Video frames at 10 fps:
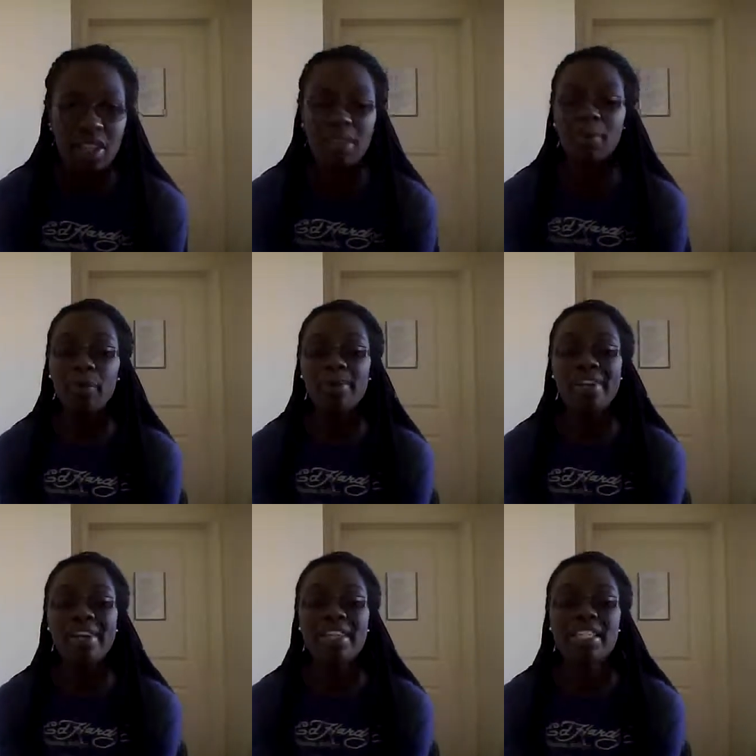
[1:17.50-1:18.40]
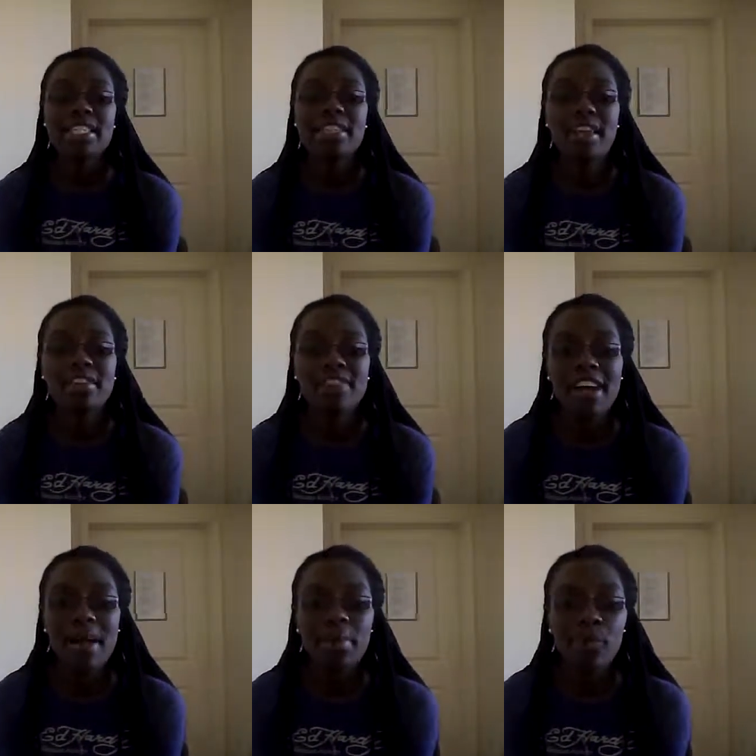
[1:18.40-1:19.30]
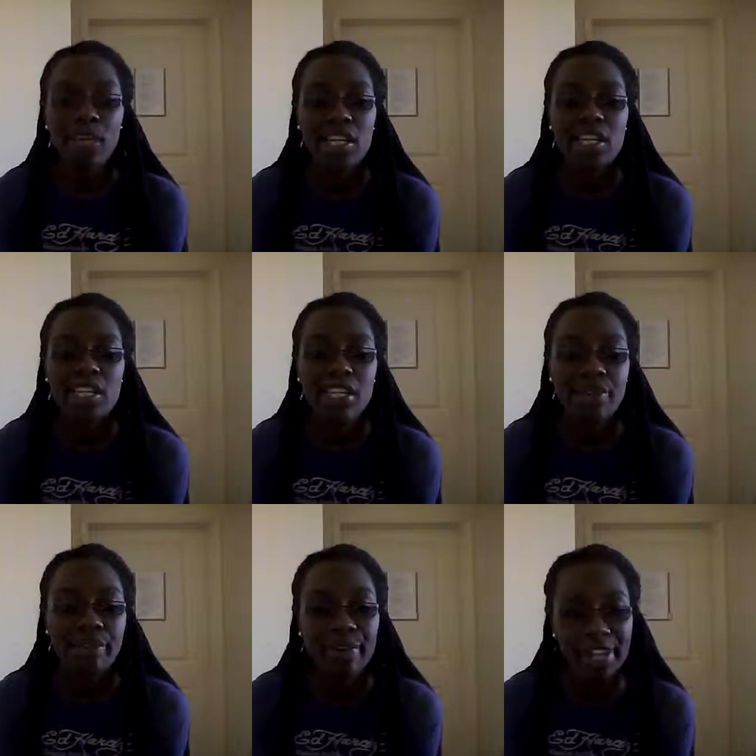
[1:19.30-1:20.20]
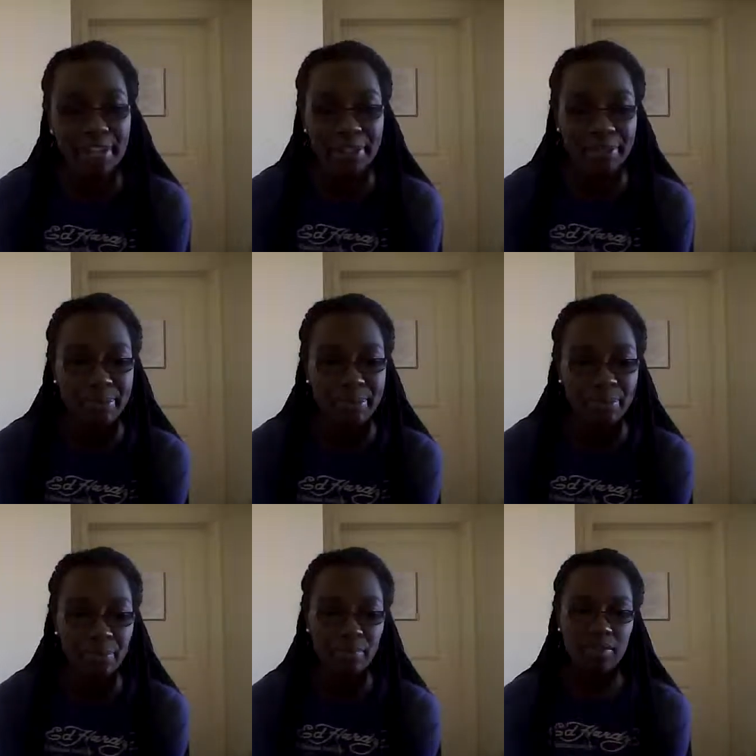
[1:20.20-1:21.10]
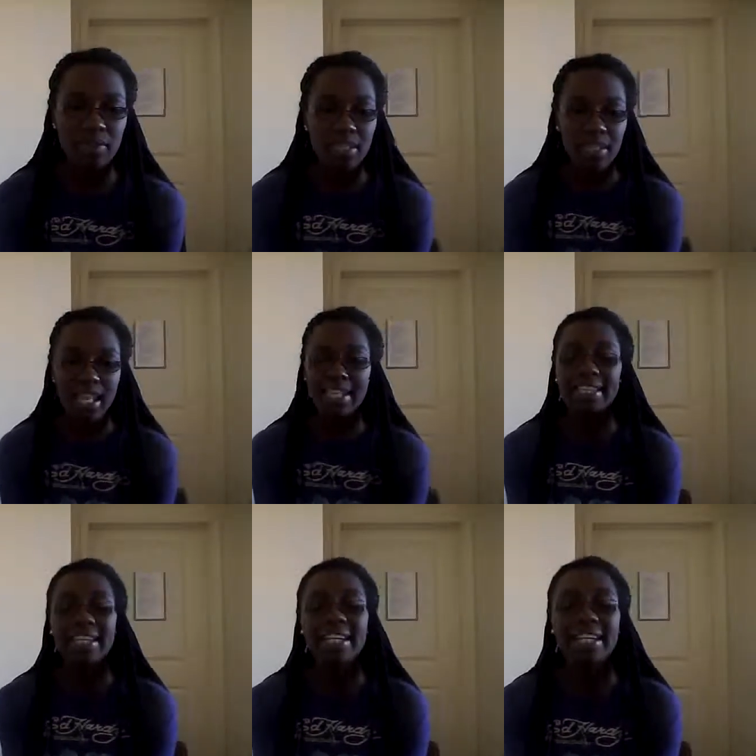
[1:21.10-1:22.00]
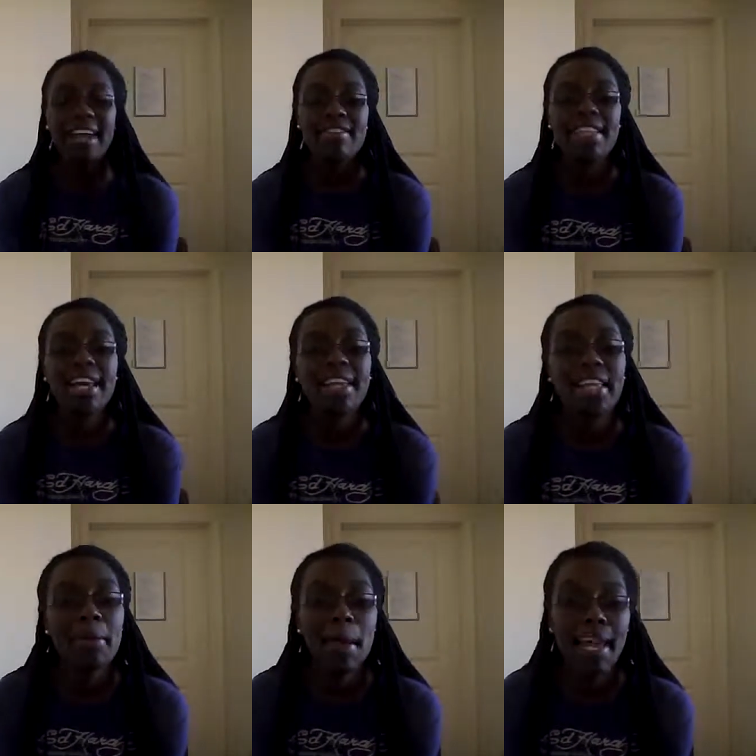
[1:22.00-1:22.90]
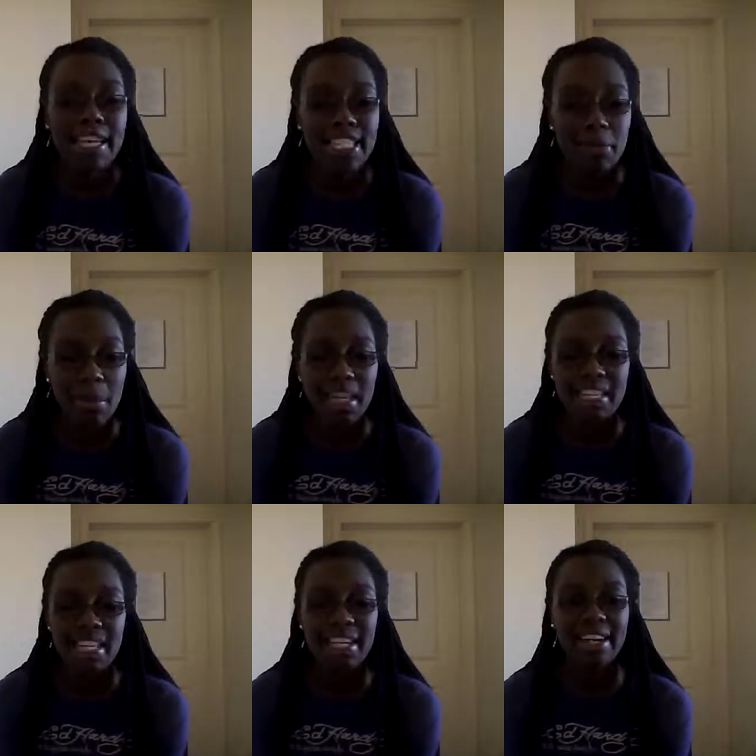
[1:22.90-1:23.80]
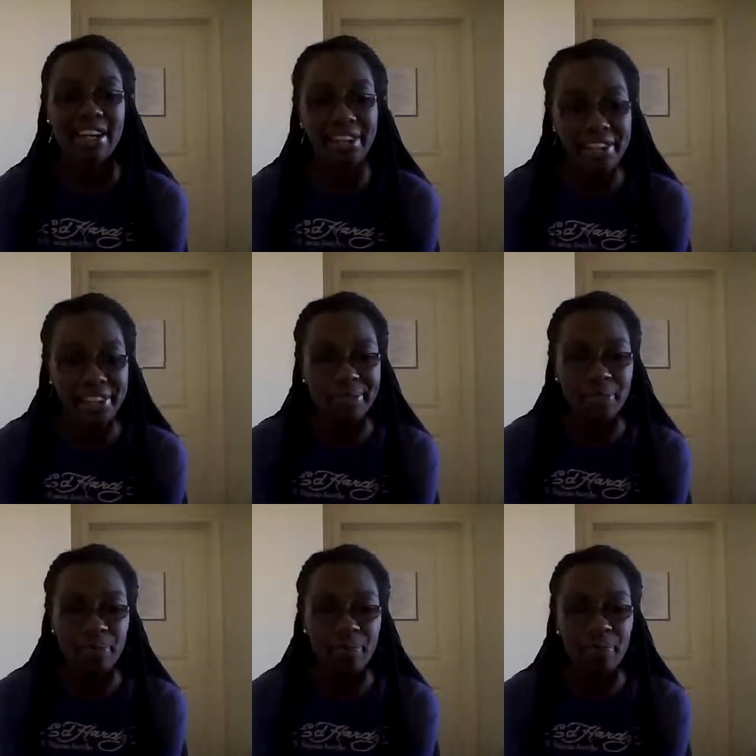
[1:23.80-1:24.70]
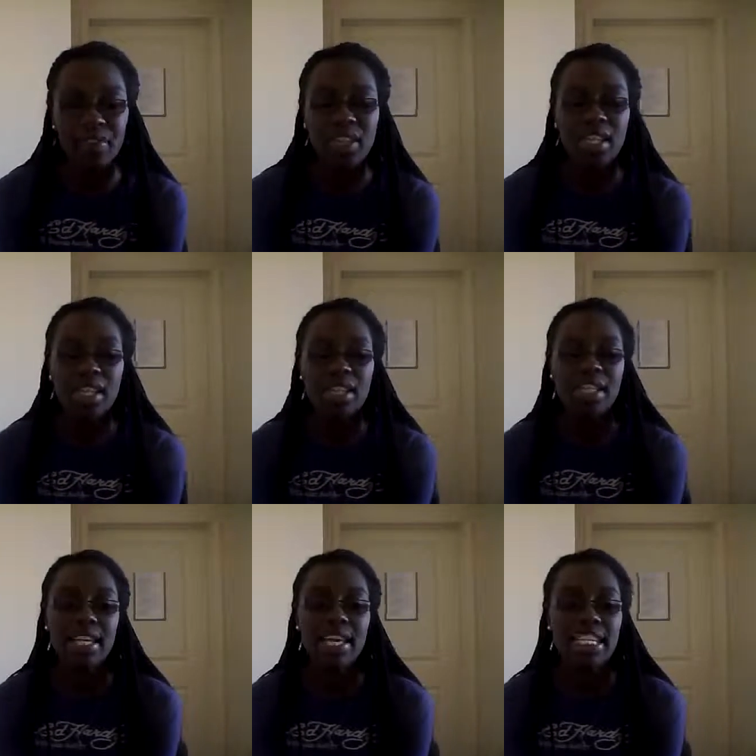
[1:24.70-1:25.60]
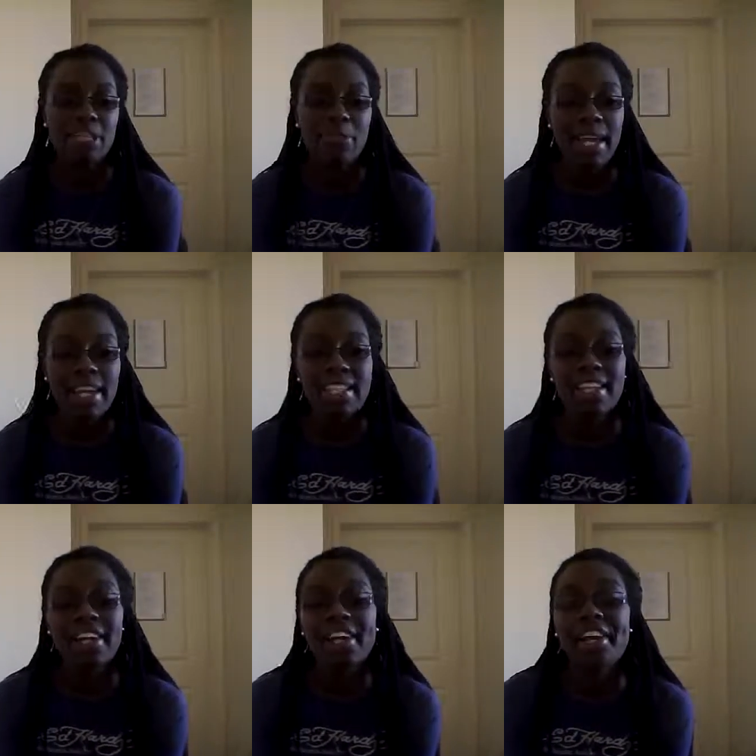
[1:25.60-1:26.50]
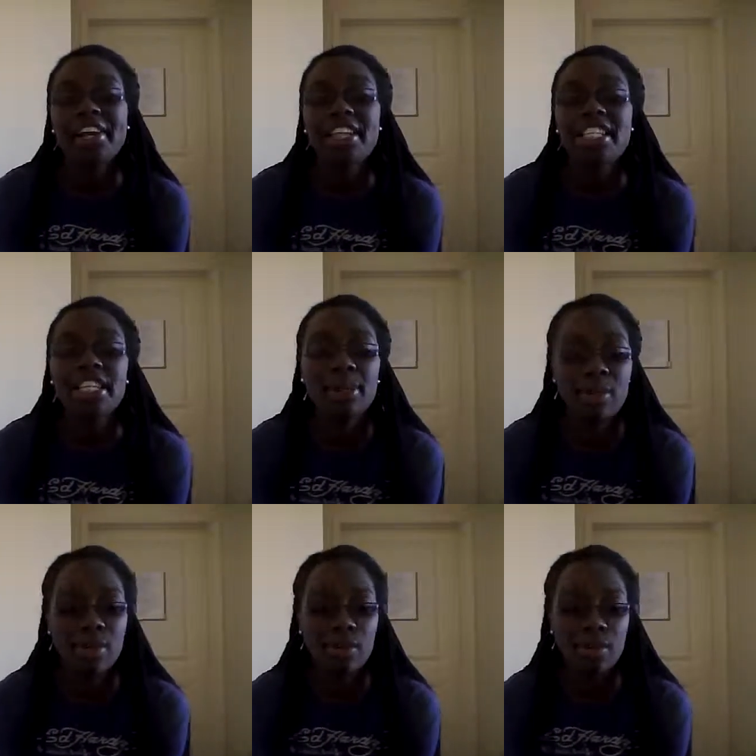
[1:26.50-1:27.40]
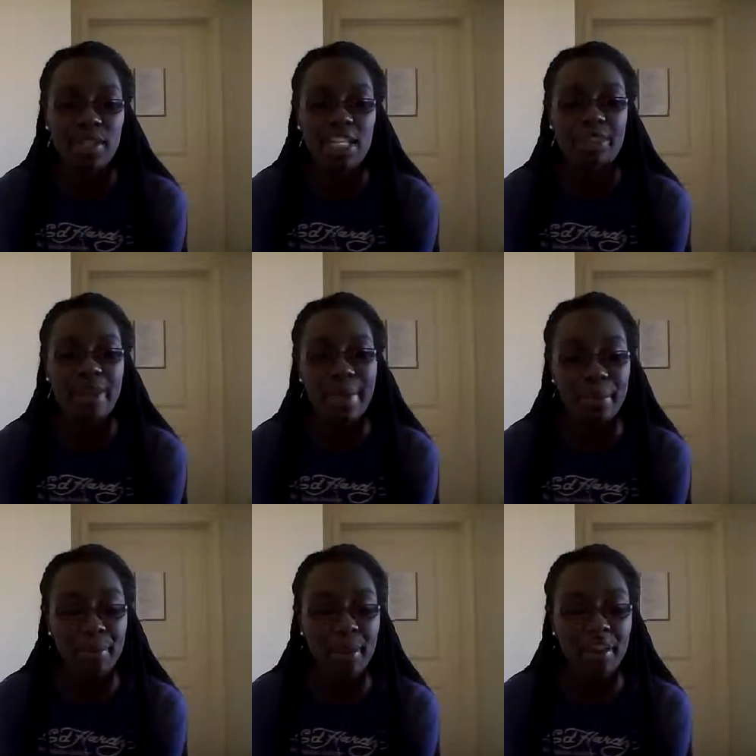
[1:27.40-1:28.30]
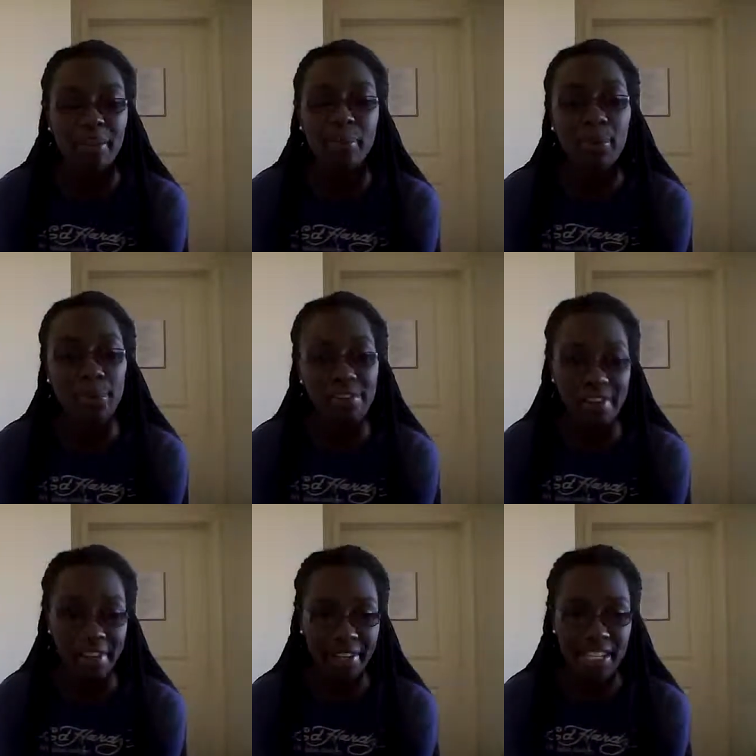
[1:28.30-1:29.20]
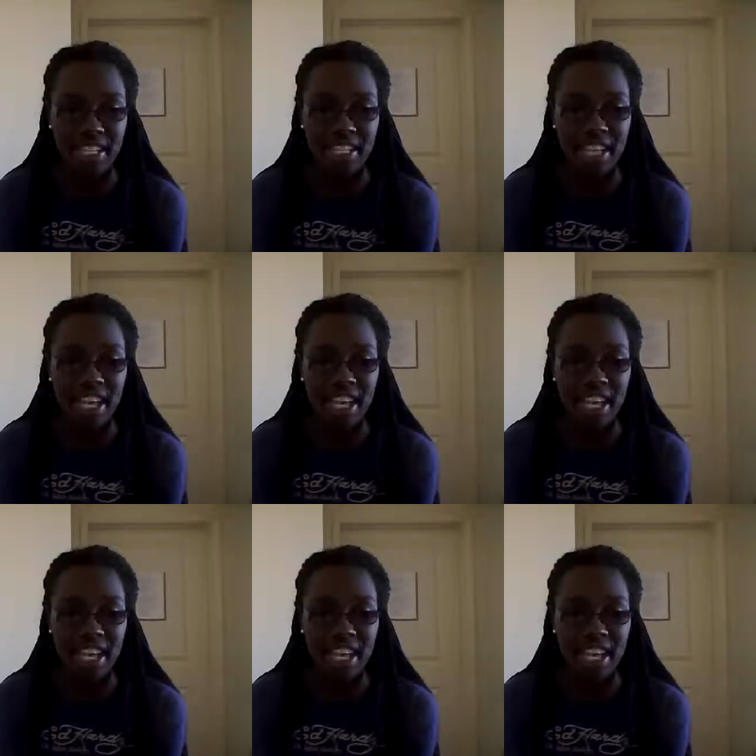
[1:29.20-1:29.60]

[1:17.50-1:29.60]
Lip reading: The pool variance is 95.09. I then have to calculate my estimated standard error. Estimated standard error is equal to the square root of the pool variance